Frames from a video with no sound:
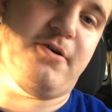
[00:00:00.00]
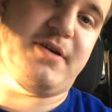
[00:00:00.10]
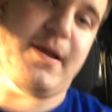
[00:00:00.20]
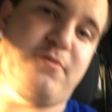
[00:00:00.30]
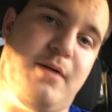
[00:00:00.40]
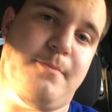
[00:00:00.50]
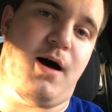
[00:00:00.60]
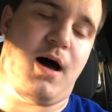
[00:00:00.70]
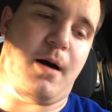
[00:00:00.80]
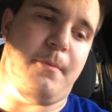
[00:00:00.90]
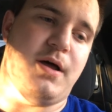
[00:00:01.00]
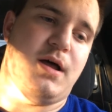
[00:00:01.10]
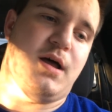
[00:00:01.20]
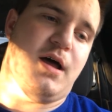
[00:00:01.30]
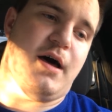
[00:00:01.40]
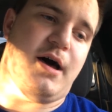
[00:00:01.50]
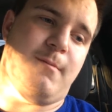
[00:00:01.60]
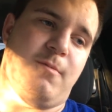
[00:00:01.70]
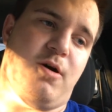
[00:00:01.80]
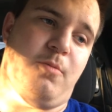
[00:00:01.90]
though, came from my mom.
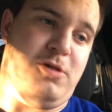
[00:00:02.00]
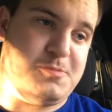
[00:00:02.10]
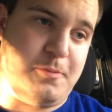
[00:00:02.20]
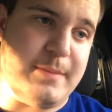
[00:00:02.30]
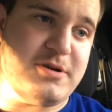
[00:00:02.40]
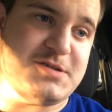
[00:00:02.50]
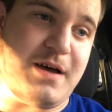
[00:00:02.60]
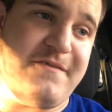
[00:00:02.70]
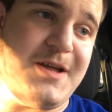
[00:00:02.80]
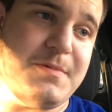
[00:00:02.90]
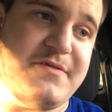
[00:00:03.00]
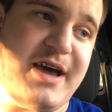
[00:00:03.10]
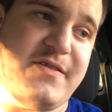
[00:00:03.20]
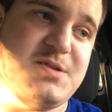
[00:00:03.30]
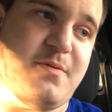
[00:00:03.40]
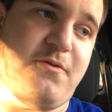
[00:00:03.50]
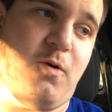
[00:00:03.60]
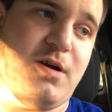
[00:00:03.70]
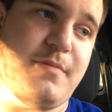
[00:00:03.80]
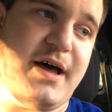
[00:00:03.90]
Multiple members of my family have had these
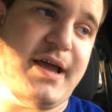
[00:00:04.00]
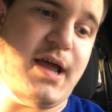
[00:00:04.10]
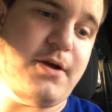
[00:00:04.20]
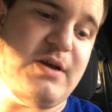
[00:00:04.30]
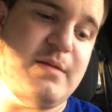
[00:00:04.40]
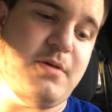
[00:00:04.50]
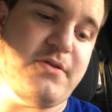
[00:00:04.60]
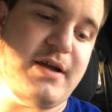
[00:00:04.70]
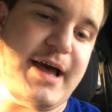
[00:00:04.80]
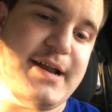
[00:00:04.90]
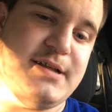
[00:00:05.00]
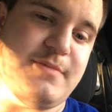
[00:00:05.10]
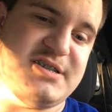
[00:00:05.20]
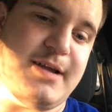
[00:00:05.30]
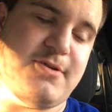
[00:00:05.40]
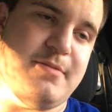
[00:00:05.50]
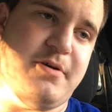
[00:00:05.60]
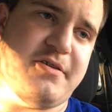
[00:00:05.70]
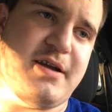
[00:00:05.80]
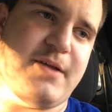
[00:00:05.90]
before. My grandmother had it. My
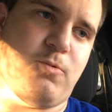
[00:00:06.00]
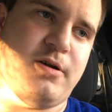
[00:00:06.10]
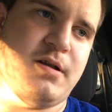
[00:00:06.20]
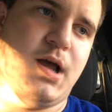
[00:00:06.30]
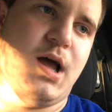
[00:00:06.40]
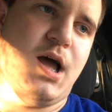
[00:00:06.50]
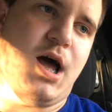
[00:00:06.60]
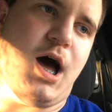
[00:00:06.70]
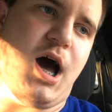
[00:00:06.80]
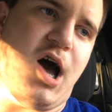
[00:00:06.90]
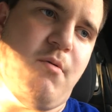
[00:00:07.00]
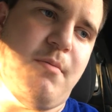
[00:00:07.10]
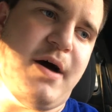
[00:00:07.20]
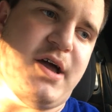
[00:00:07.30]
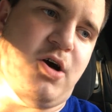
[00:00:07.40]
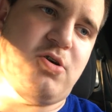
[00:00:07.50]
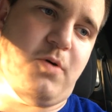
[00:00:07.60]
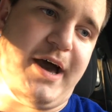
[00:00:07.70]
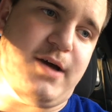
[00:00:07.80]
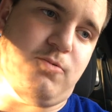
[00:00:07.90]
step-grandmother had one. My
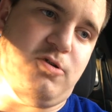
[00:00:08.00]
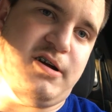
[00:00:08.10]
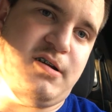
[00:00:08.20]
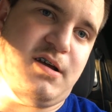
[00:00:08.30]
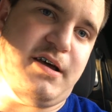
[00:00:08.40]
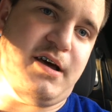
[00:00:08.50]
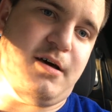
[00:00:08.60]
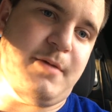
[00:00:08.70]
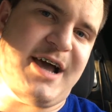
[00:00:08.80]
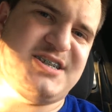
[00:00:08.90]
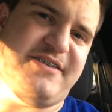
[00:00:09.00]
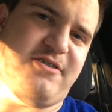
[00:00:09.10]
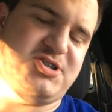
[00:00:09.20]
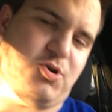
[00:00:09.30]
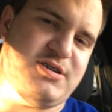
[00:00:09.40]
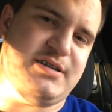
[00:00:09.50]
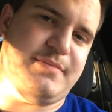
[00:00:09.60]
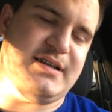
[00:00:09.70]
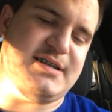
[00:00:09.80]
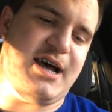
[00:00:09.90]
uncle had one. Actually, for a short
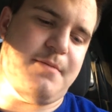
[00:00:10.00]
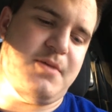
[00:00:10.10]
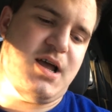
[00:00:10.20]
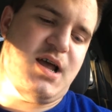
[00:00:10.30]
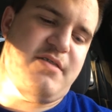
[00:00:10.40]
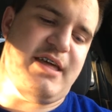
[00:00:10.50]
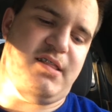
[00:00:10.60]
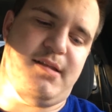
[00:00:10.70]
bit of time, they